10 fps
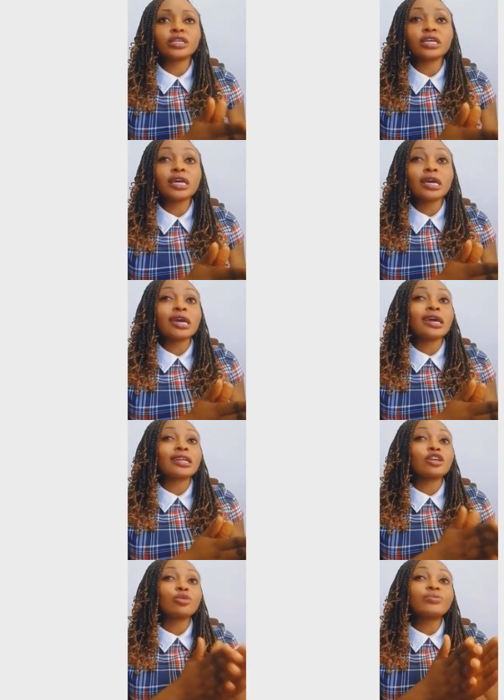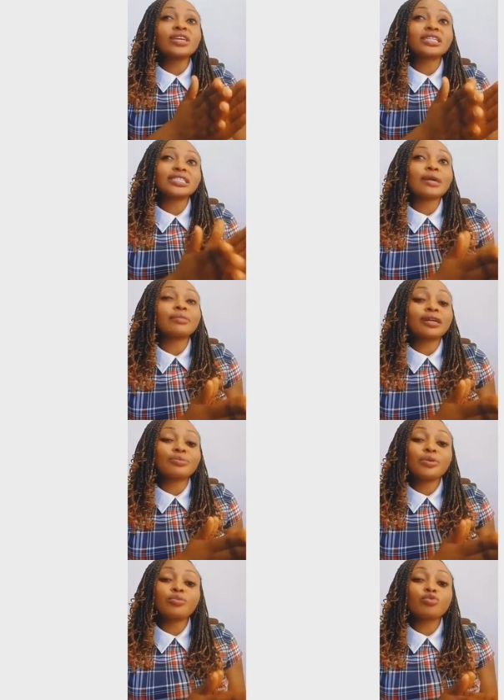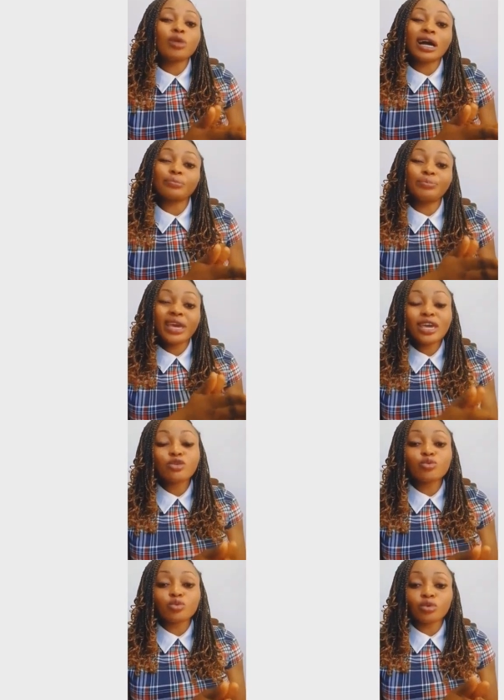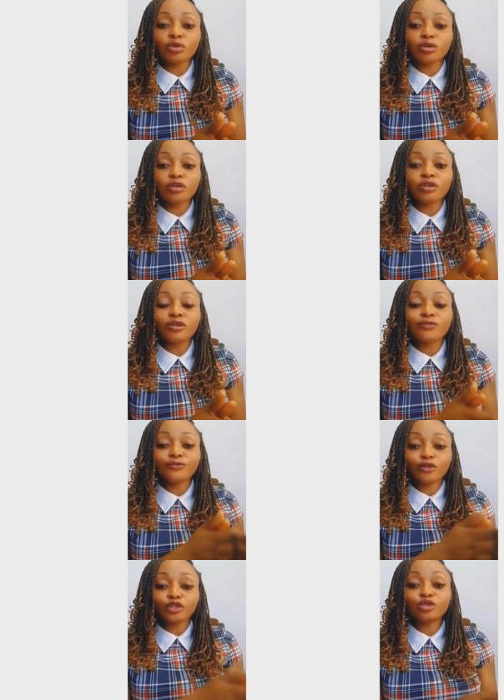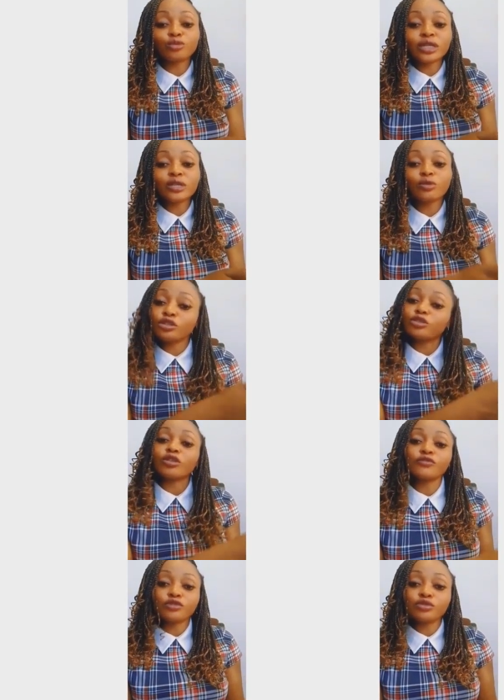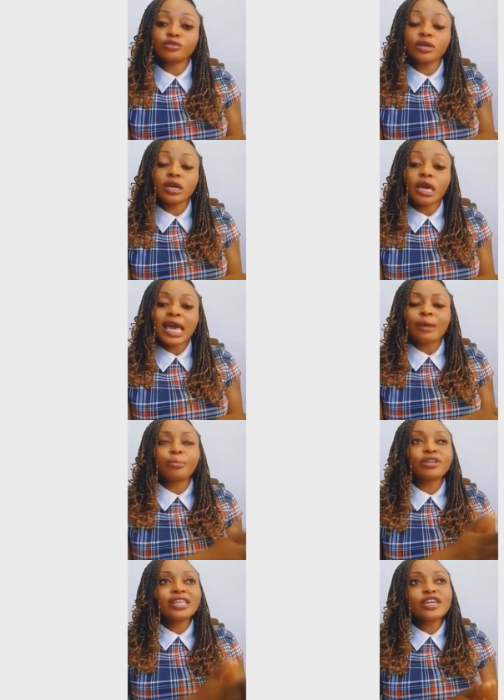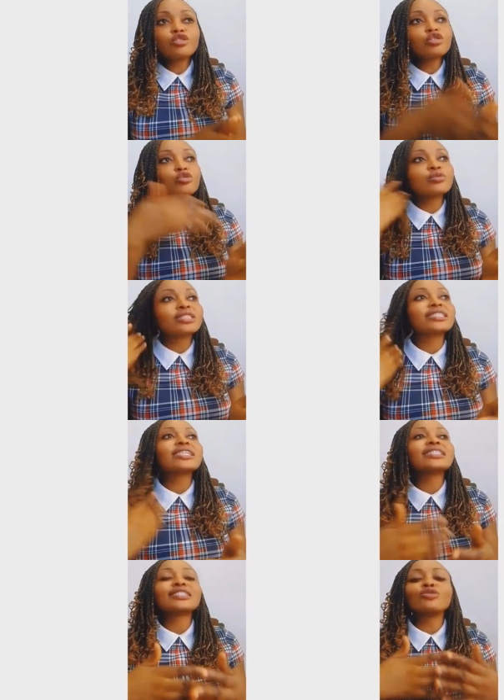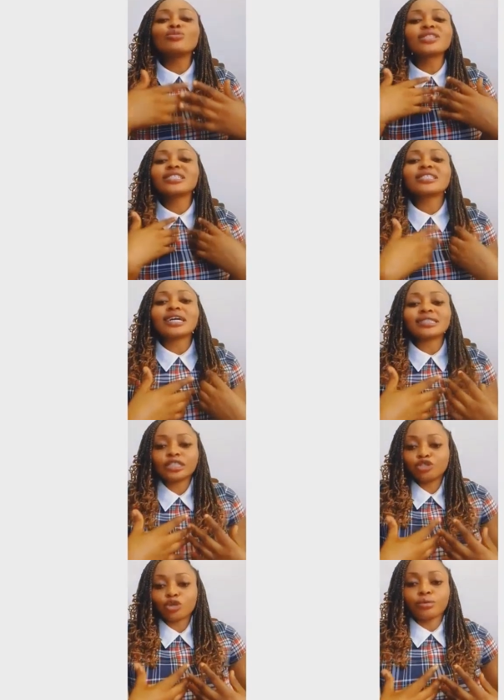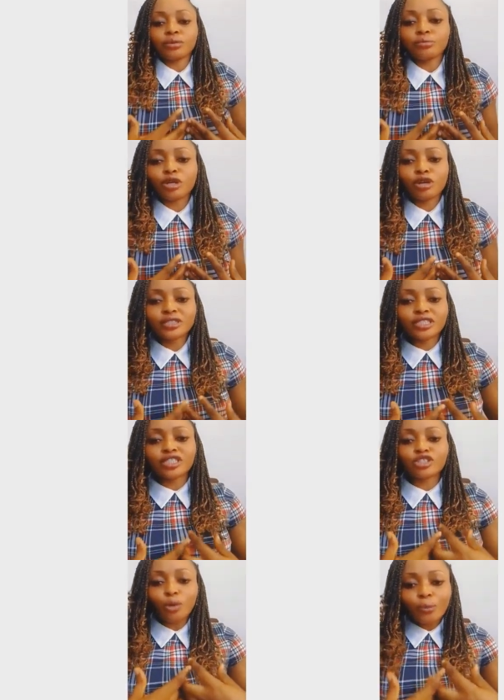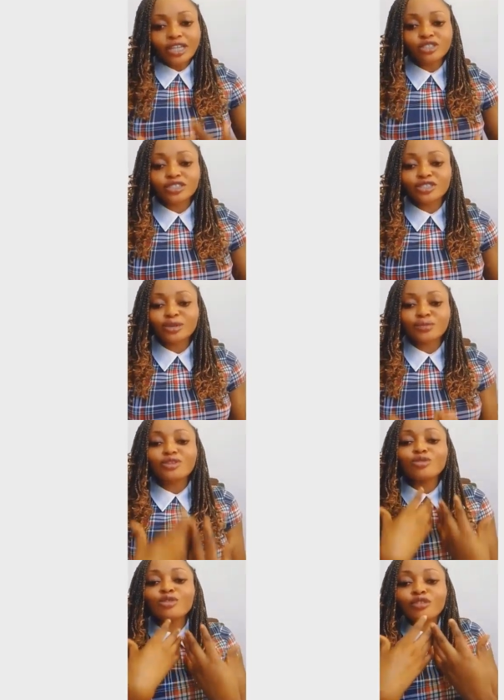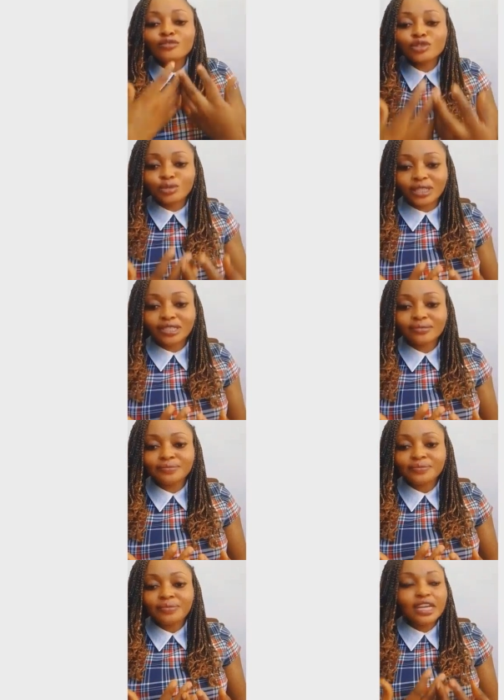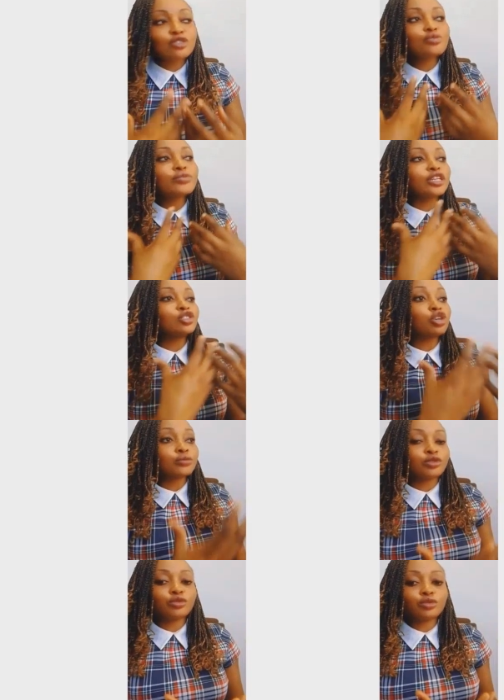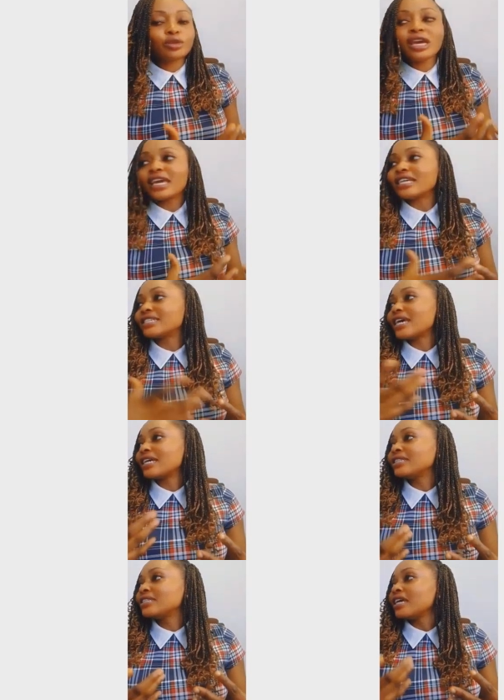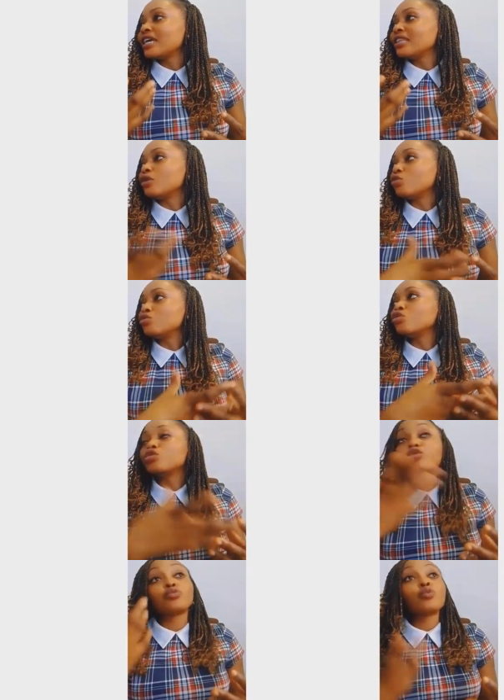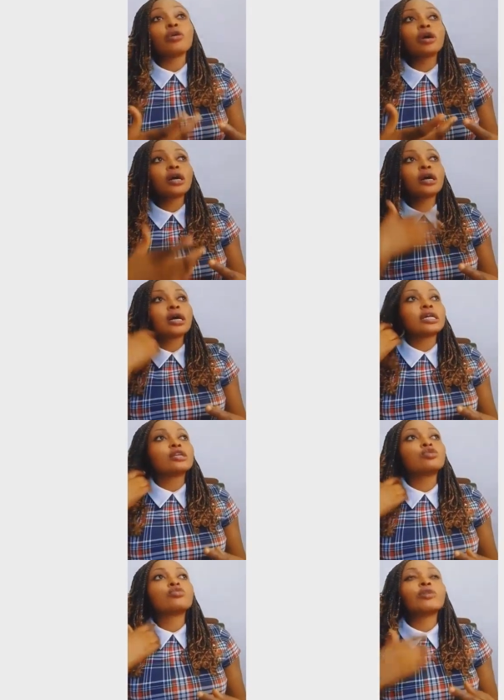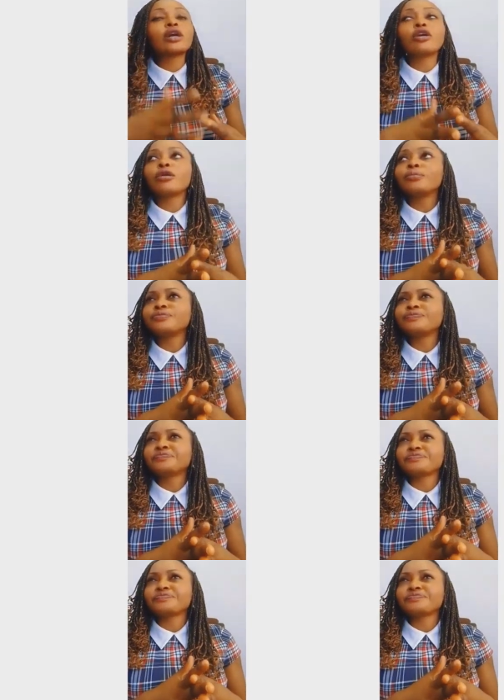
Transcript: day, there will be a time that people will pay you for doing what you love to do. But then you won't see it as a job because it is your passion. It is something you love doing. It won't be a job to you. He said they would go to work, they will wake up.